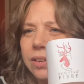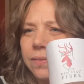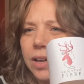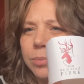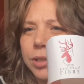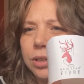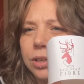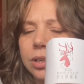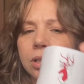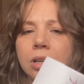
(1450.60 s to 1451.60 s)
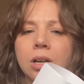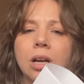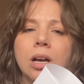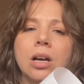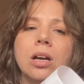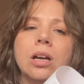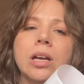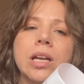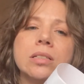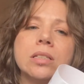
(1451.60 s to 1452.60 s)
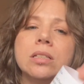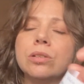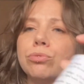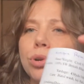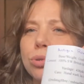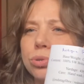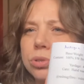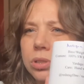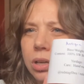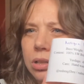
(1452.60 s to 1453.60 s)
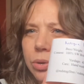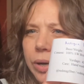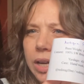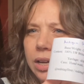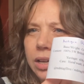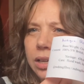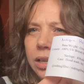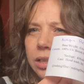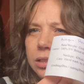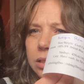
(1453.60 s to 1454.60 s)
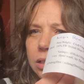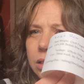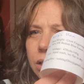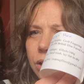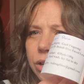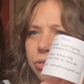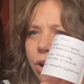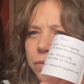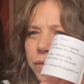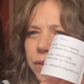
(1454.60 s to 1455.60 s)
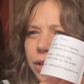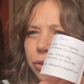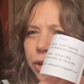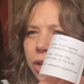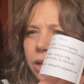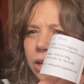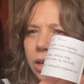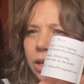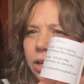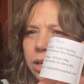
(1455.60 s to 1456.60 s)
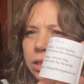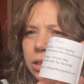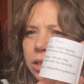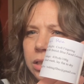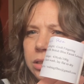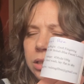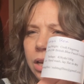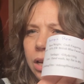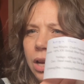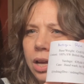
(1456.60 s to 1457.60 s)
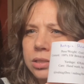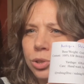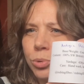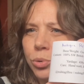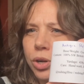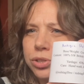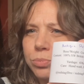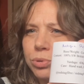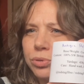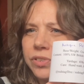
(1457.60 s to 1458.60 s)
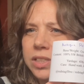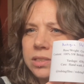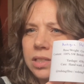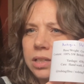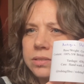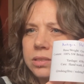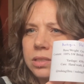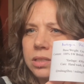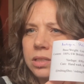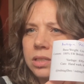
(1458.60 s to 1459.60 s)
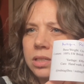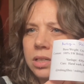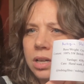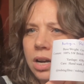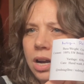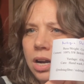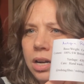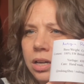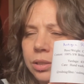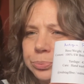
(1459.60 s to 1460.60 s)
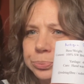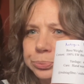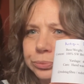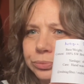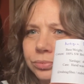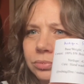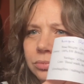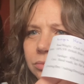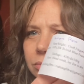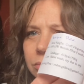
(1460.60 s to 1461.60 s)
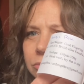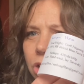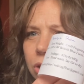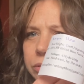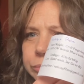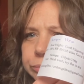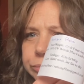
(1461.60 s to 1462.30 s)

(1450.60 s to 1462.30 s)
Fiber Antique Rose colorway. It's in their Croft Fingering. It is a superwash blue face luster yarn.